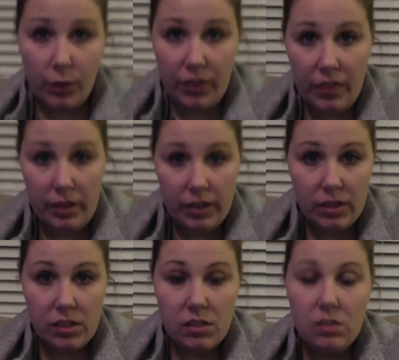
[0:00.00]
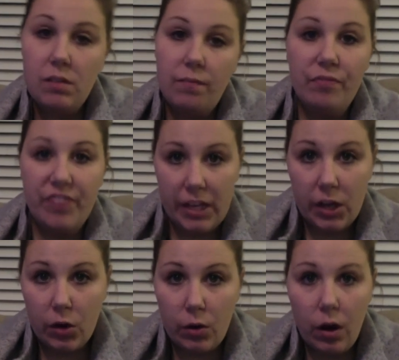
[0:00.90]
this
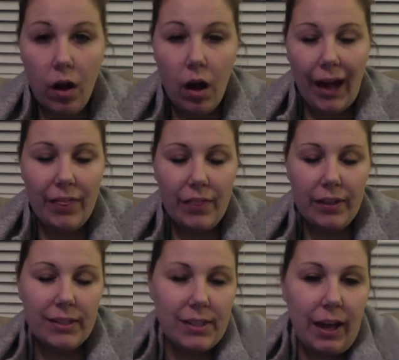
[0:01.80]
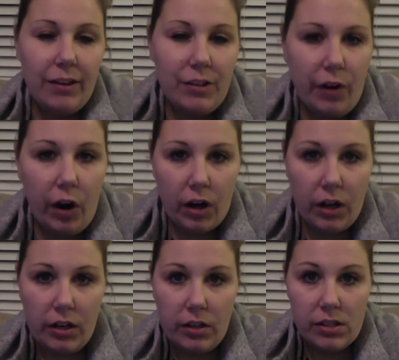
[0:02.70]
video. I think it's kind of
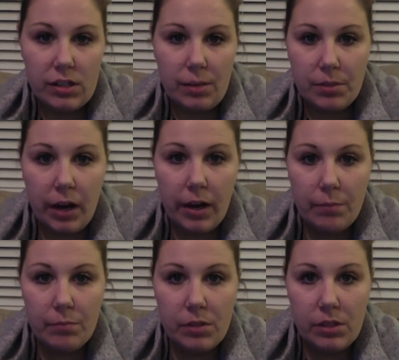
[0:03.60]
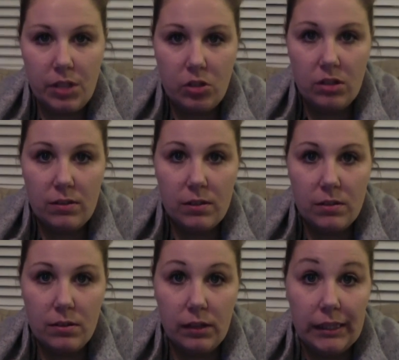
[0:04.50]
hard sometimes to
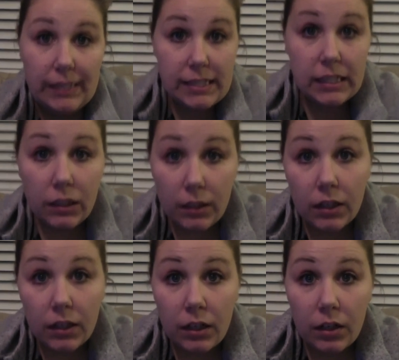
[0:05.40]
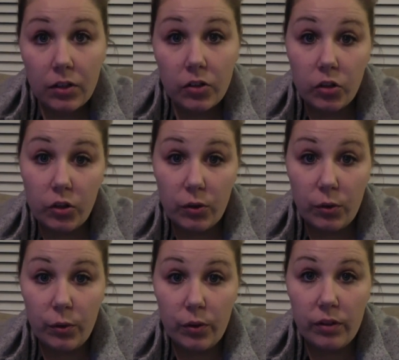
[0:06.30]
just listen
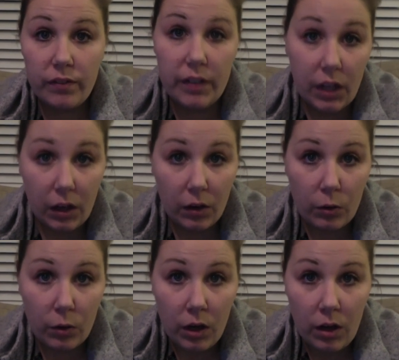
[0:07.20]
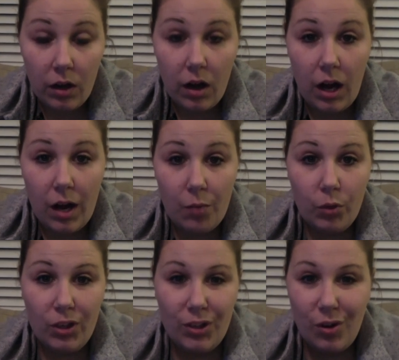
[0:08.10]
to the video
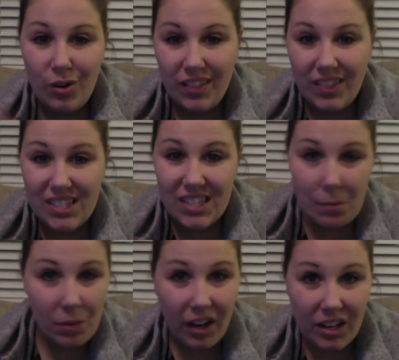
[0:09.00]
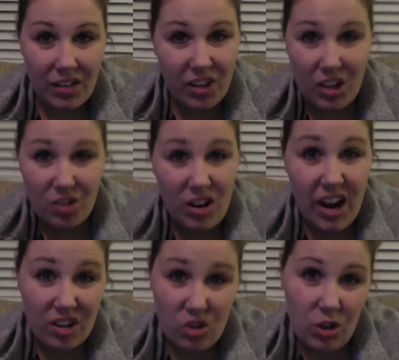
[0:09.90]
when you don't get the same kind of
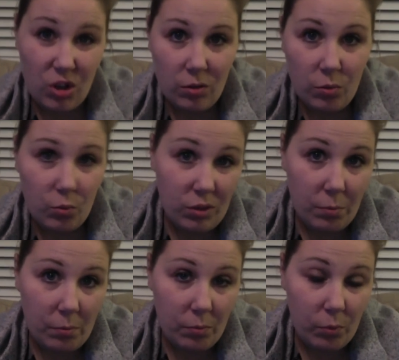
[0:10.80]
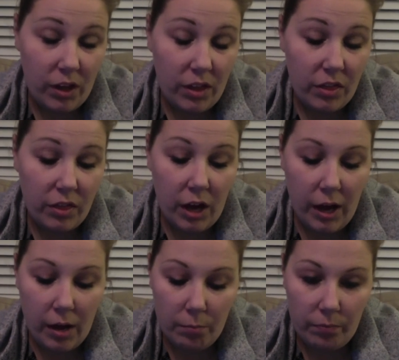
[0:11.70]
interaction with
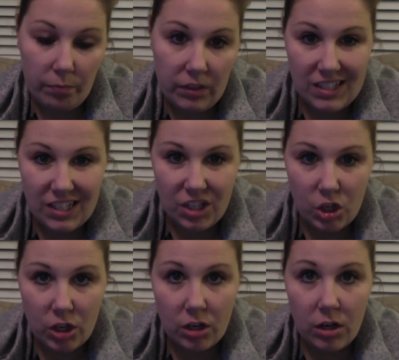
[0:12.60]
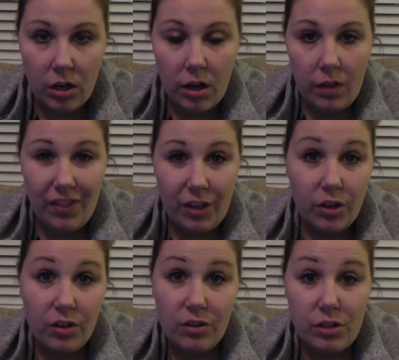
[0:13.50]
the teacher that you're
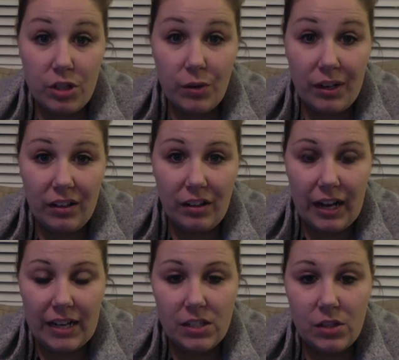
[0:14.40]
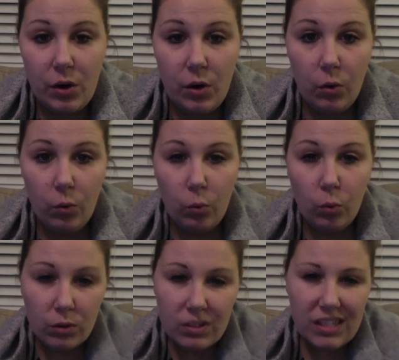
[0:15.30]
used to in class. So
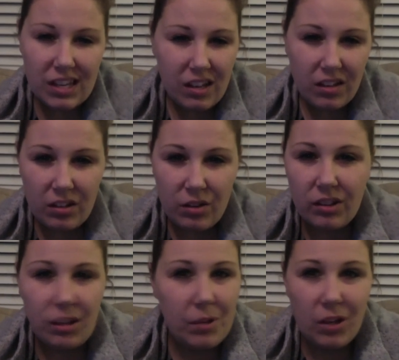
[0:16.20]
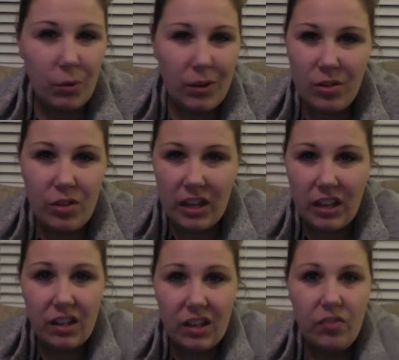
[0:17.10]
we'll see. You can let me know what you think
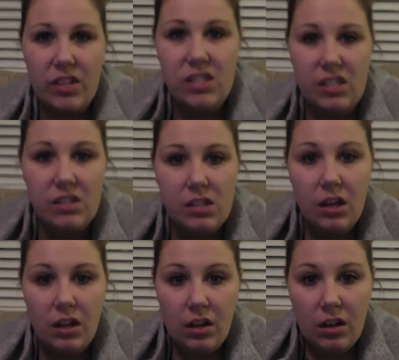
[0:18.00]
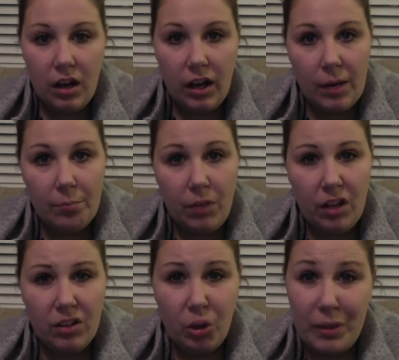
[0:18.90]
if this is a
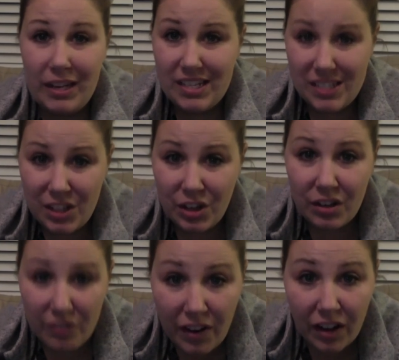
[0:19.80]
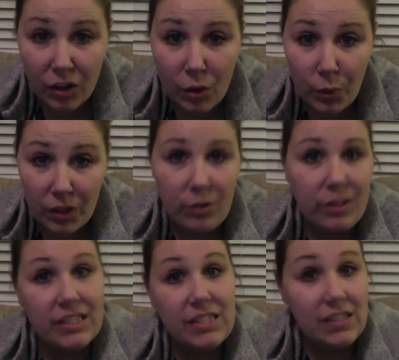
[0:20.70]
little bit easier to follow when you
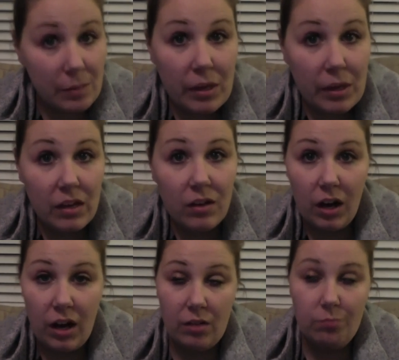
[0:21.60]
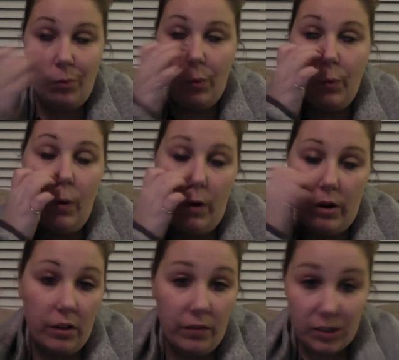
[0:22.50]
can see me, or
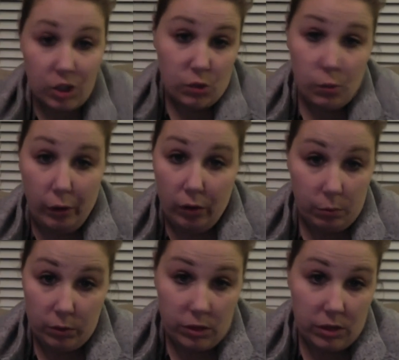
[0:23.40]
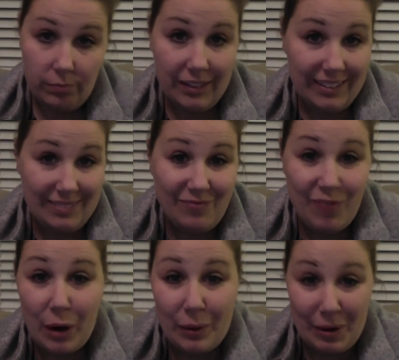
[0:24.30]
if it's just weird, which it
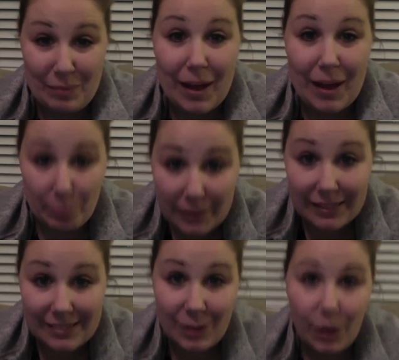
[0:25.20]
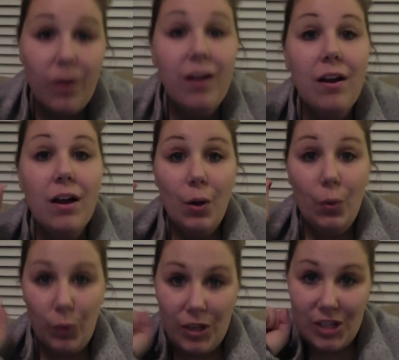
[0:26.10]
very well might be. So
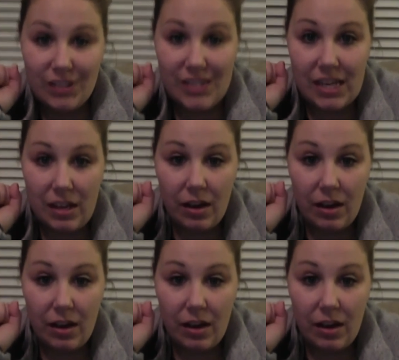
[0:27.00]
we shall see.